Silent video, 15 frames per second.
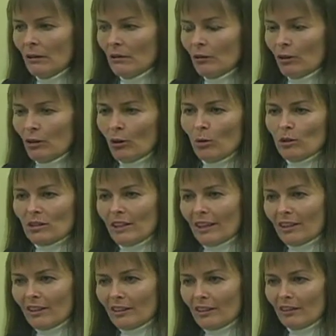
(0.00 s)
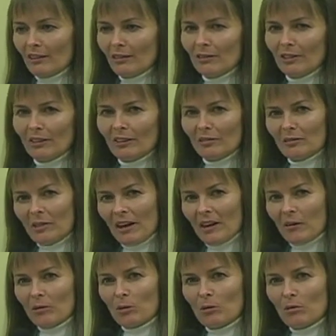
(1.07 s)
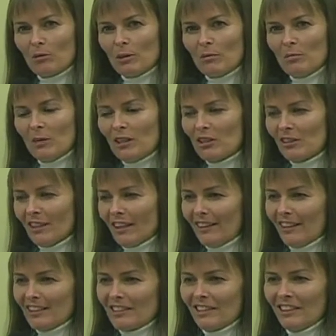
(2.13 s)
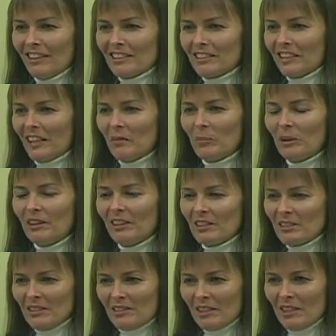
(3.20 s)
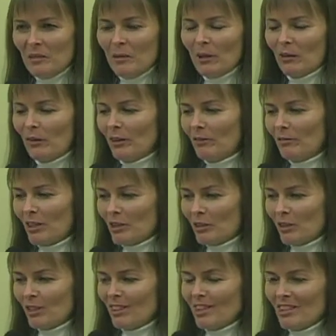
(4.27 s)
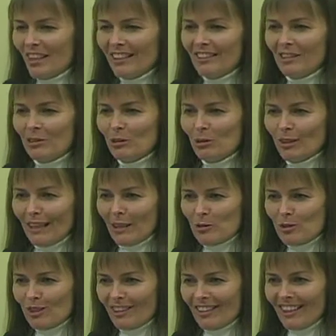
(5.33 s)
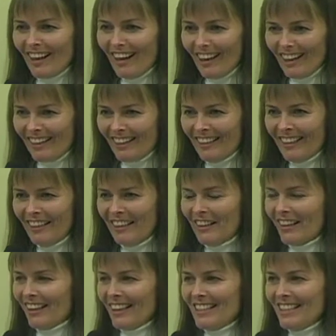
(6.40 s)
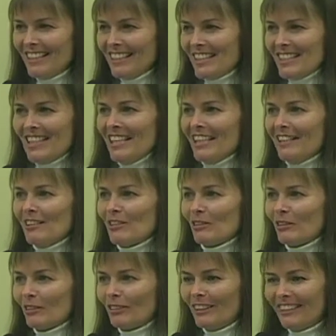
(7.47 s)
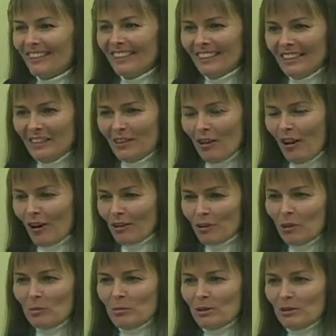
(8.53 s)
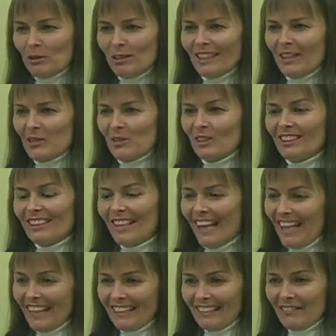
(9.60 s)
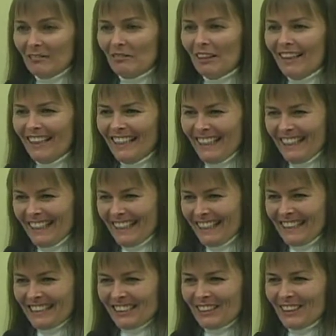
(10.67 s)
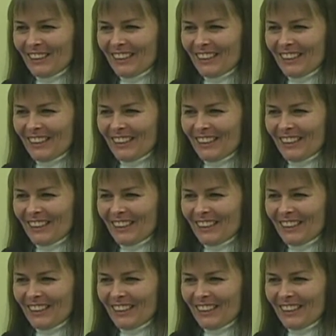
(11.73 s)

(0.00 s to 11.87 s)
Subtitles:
you know, it's like the I don't know if we mentioned that last night, but this email that Richard had sent in 2009 that I didn't see until October 2010, right? So